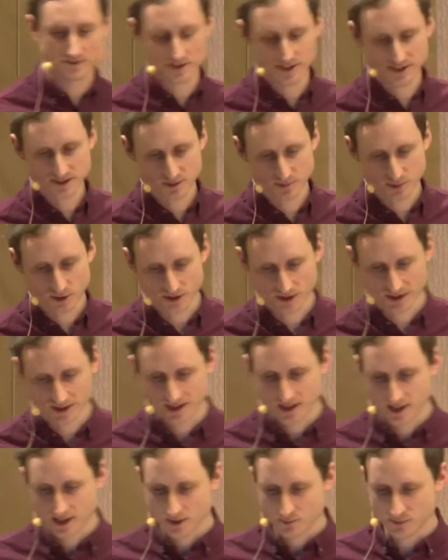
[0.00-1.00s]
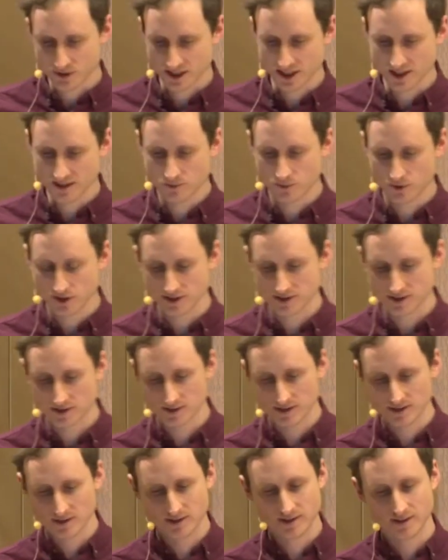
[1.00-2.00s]
Is the point. But he wanted
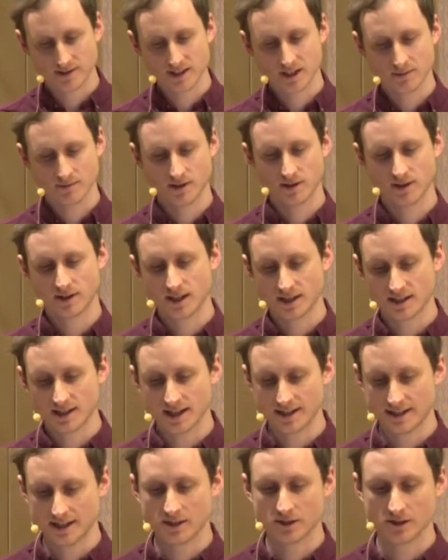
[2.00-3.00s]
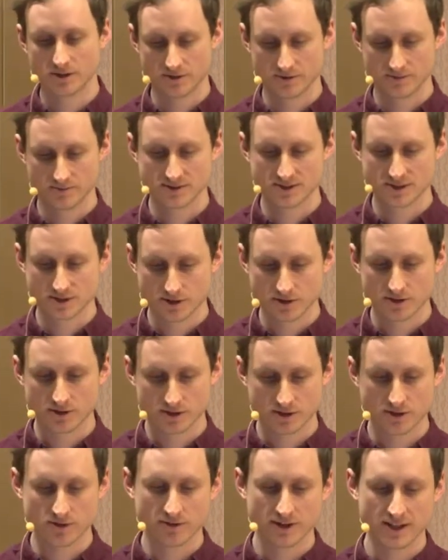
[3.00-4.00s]
to think about, can algorithms
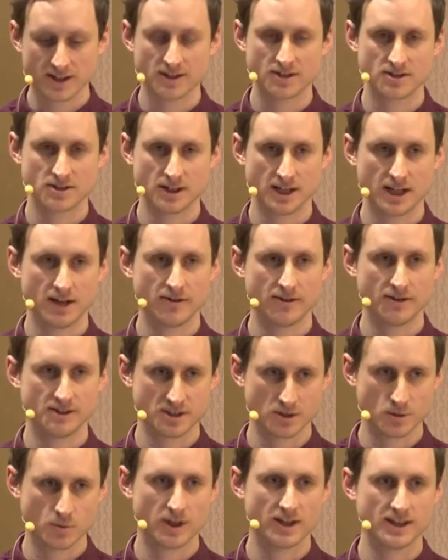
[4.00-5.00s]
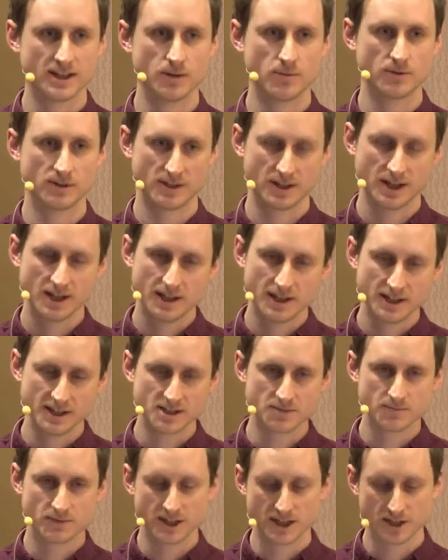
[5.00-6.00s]
curate digital heritage in a way that would
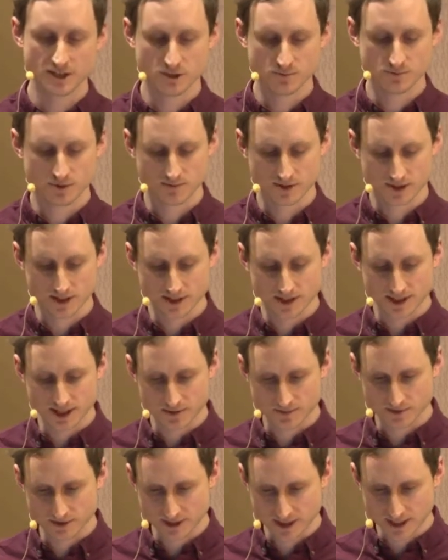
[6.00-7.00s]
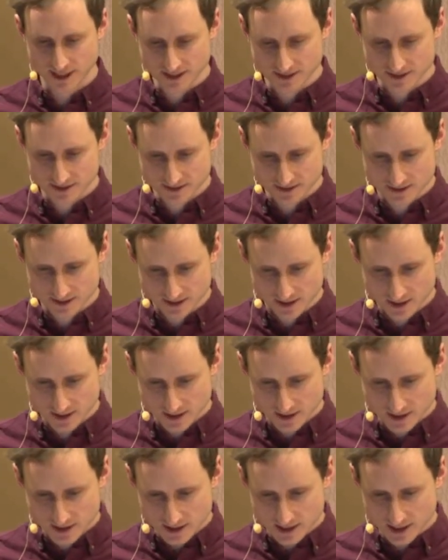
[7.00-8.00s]
inspire new public engagement with collections?
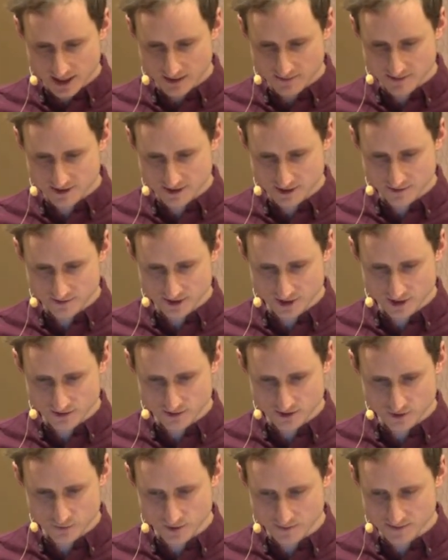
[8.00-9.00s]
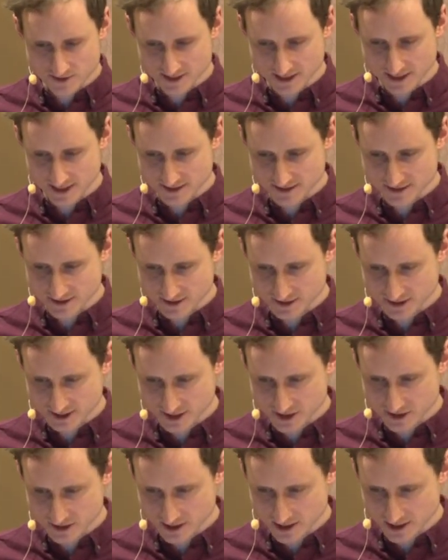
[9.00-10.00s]
So if you go to his website,
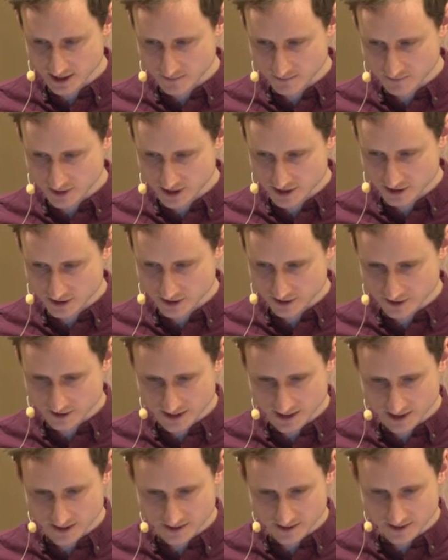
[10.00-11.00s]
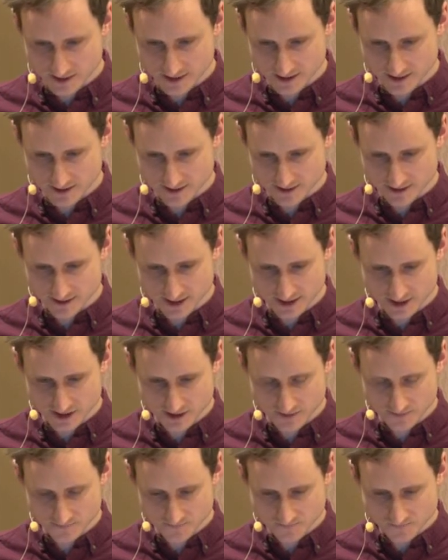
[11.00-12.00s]
mitchell.net, and then
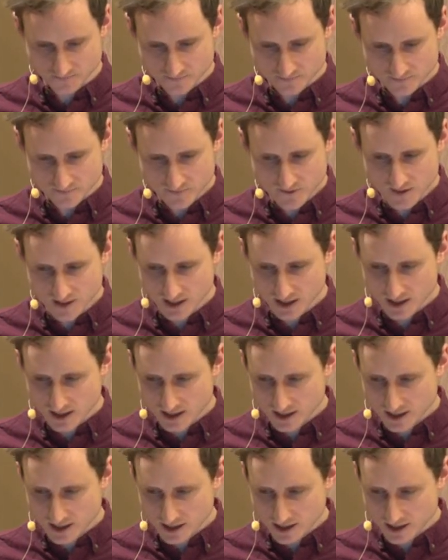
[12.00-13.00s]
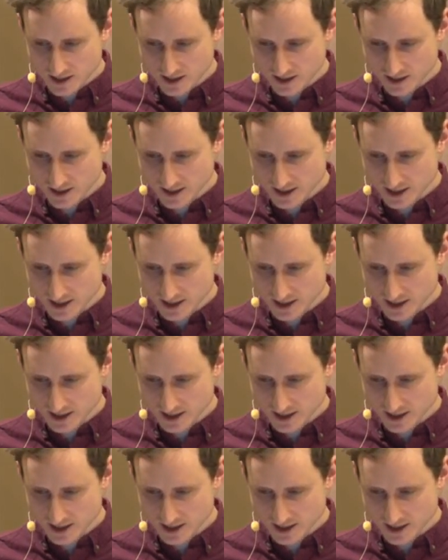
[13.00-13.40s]
Succession, he